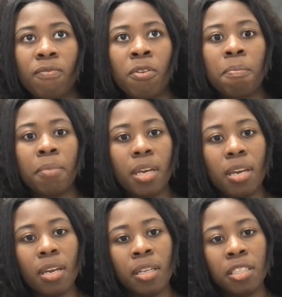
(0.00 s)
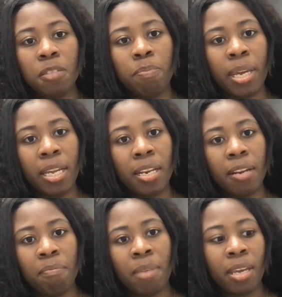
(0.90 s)
for me, it's
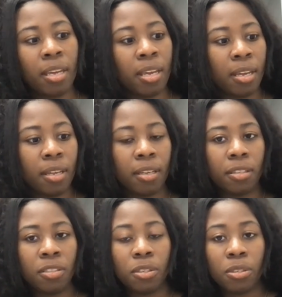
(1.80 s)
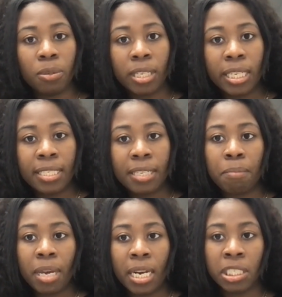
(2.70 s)
been making to do lists
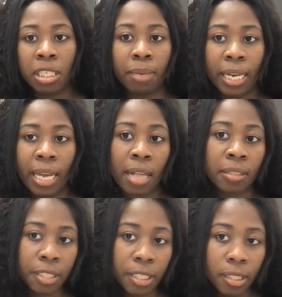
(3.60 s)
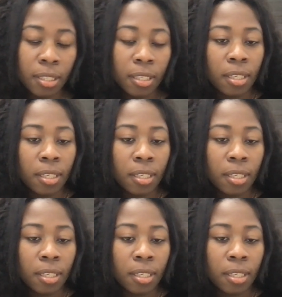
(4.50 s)
and managing my calendar.